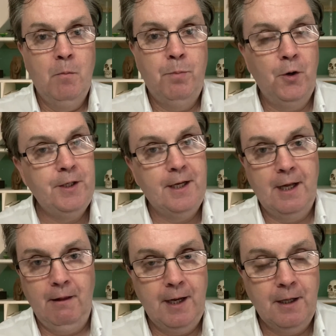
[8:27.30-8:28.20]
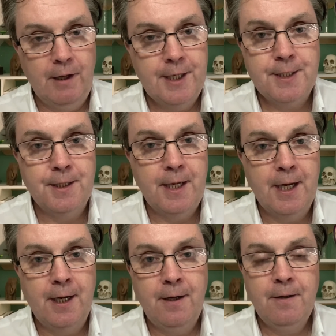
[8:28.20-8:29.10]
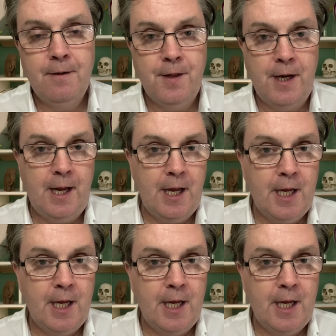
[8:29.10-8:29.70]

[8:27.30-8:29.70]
Boy, did I learn a lesson there, that it